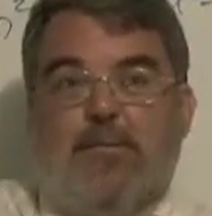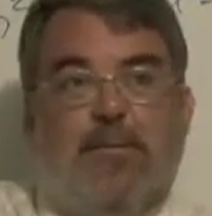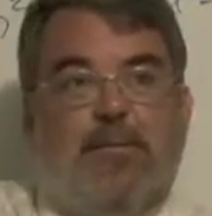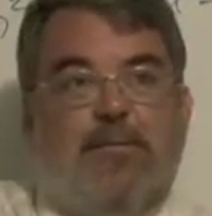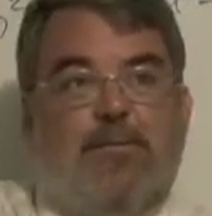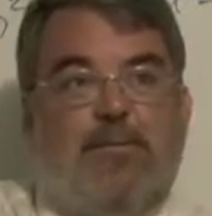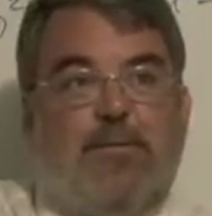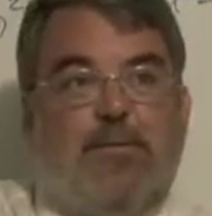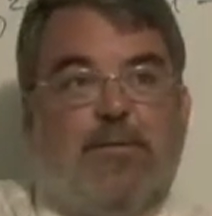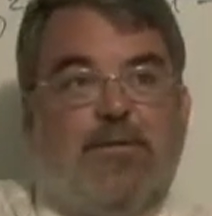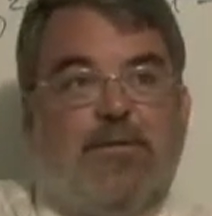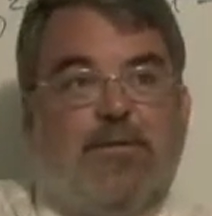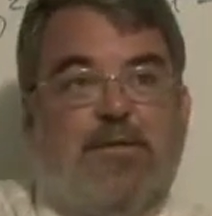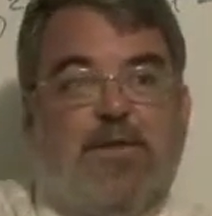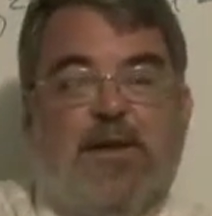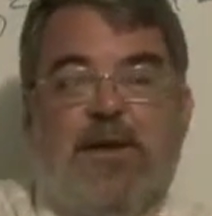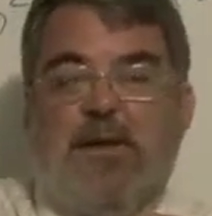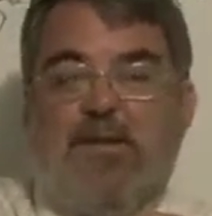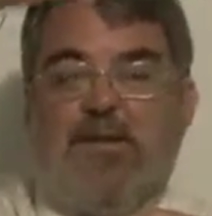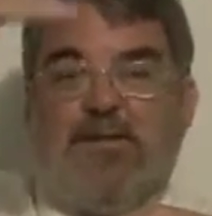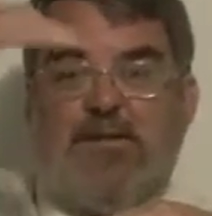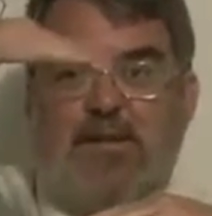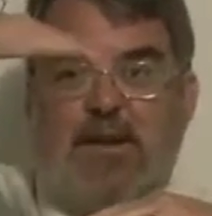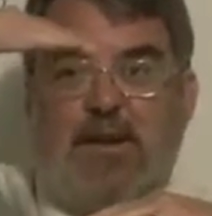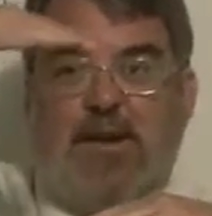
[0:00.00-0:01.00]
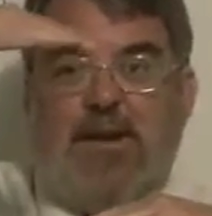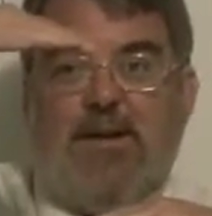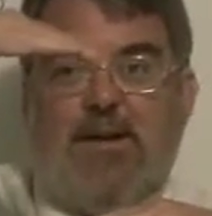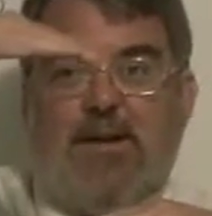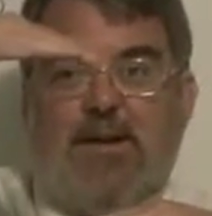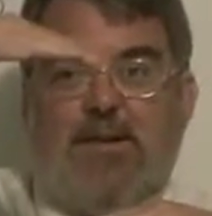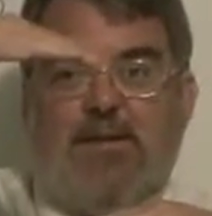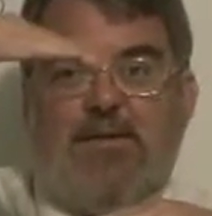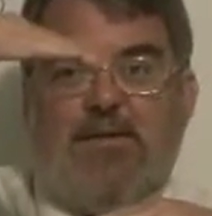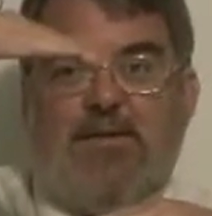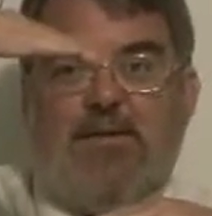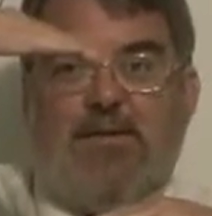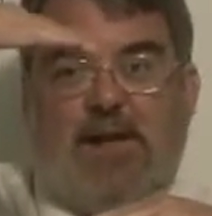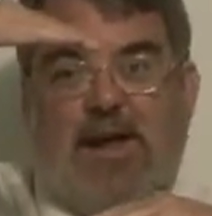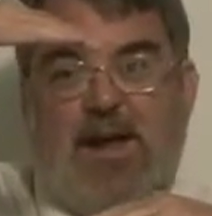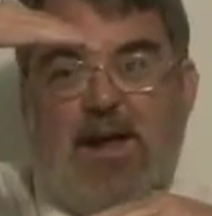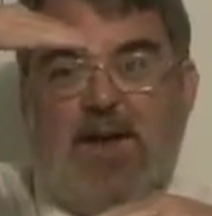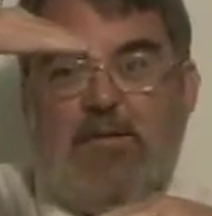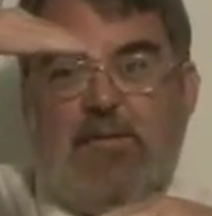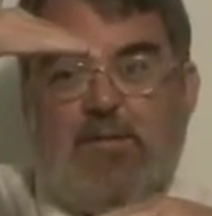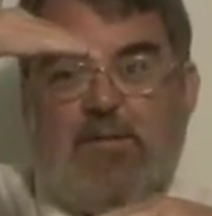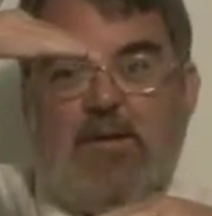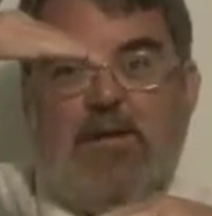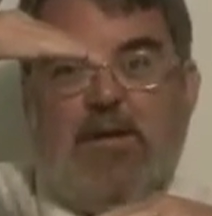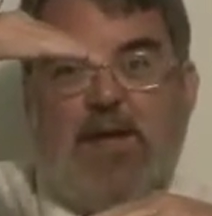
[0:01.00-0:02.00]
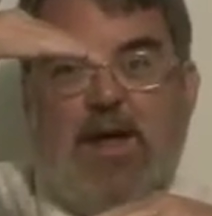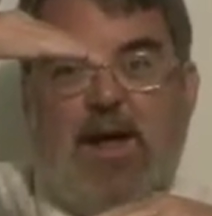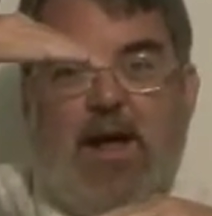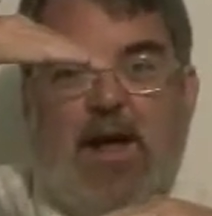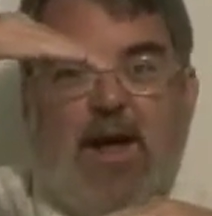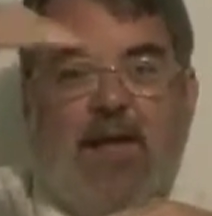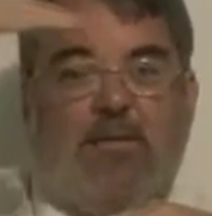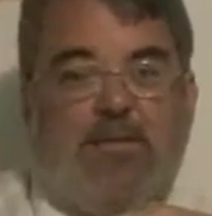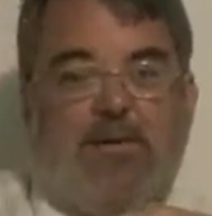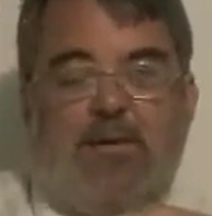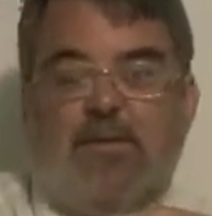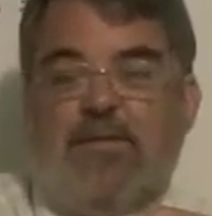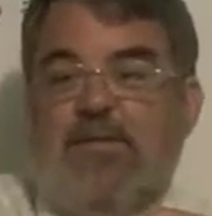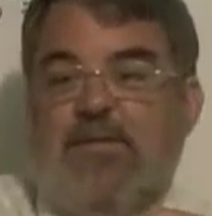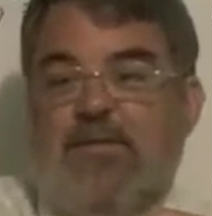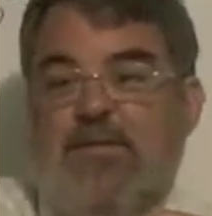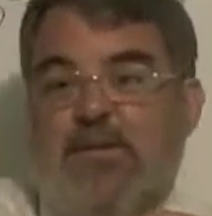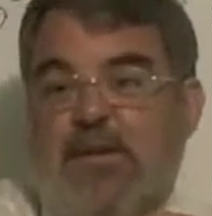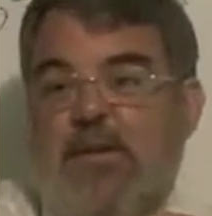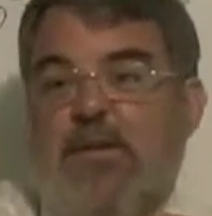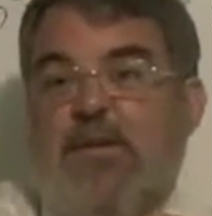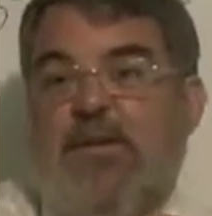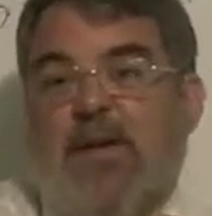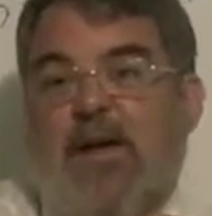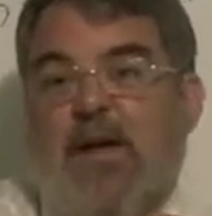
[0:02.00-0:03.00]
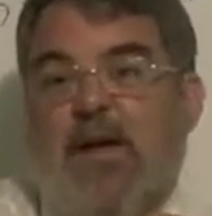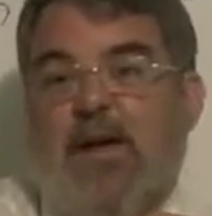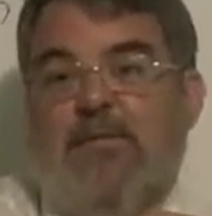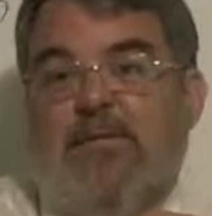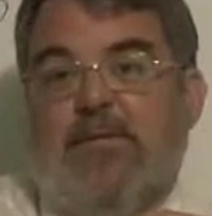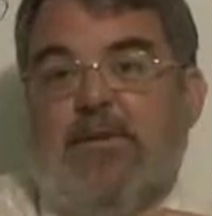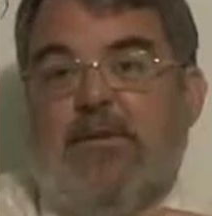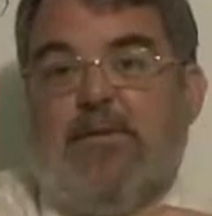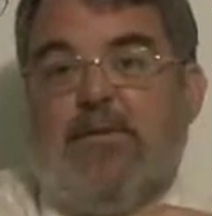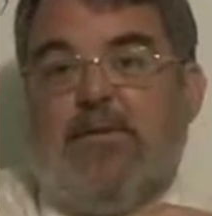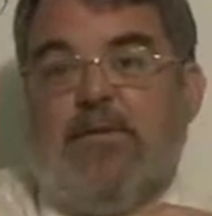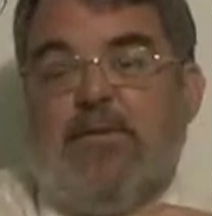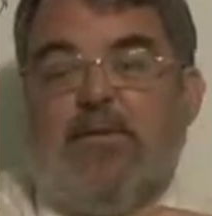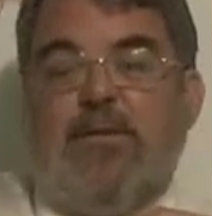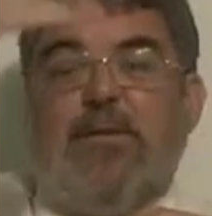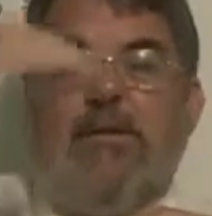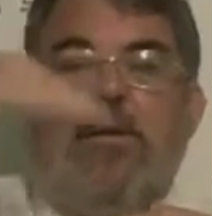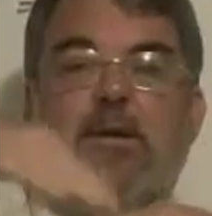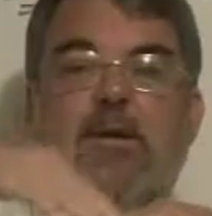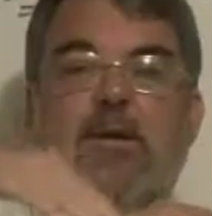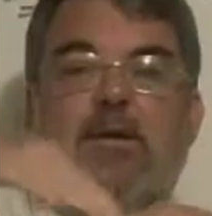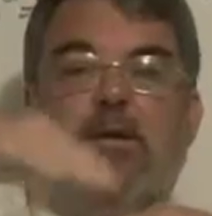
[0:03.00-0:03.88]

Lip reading: 3/4 of that is 9 inches. Add 1.5, that's 10.5 inches.